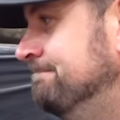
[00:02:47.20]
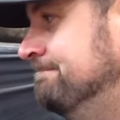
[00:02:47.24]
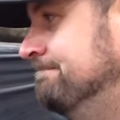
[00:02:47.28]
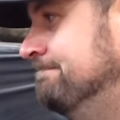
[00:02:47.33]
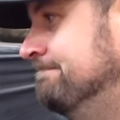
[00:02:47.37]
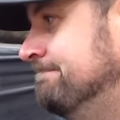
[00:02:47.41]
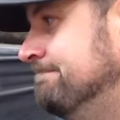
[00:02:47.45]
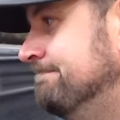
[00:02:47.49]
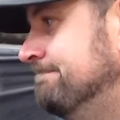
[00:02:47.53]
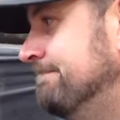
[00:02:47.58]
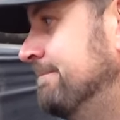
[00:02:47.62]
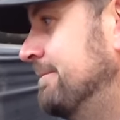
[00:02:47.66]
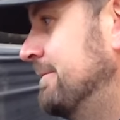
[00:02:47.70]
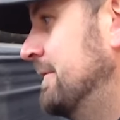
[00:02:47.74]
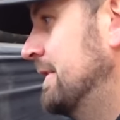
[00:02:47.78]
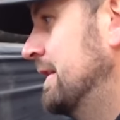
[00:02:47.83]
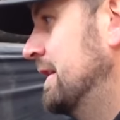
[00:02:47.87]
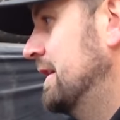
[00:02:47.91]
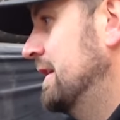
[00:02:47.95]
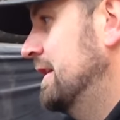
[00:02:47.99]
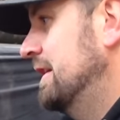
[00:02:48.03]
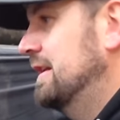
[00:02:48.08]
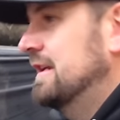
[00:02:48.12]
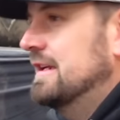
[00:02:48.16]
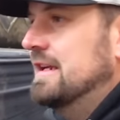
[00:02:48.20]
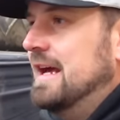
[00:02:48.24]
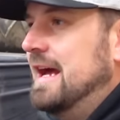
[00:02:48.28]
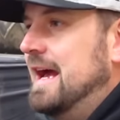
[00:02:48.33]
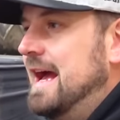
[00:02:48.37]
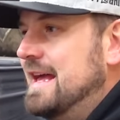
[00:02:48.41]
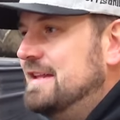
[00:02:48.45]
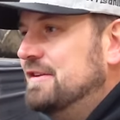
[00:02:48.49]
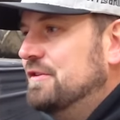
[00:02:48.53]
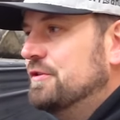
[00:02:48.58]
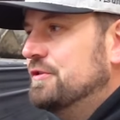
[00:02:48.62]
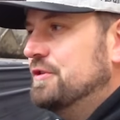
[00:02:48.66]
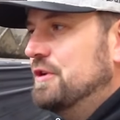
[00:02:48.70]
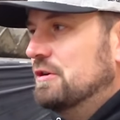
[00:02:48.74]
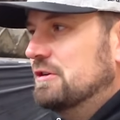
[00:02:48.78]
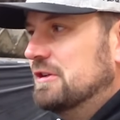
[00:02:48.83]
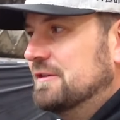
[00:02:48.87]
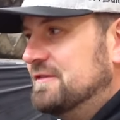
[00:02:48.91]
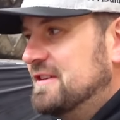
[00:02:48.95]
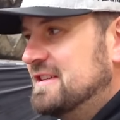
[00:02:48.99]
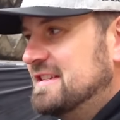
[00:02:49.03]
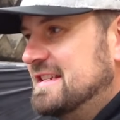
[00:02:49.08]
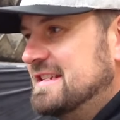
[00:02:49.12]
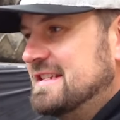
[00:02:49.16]
got? I don't know
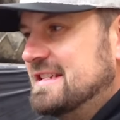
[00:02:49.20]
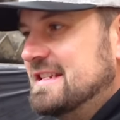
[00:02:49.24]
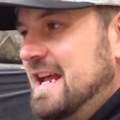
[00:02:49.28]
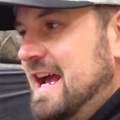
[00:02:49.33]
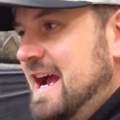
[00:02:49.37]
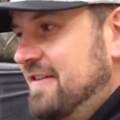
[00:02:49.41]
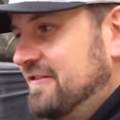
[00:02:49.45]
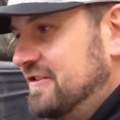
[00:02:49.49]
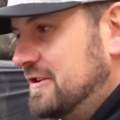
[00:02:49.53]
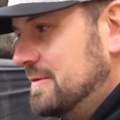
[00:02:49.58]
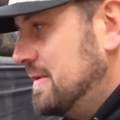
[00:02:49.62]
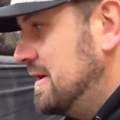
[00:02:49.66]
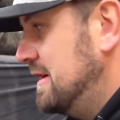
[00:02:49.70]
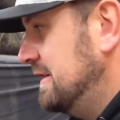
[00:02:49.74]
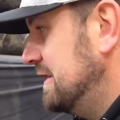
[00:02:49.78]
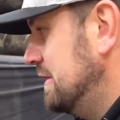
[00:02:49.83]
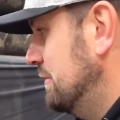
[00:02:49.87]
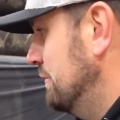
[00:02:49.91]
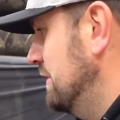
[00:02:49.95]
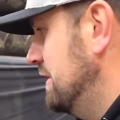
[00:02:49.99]
if this is an aftermarket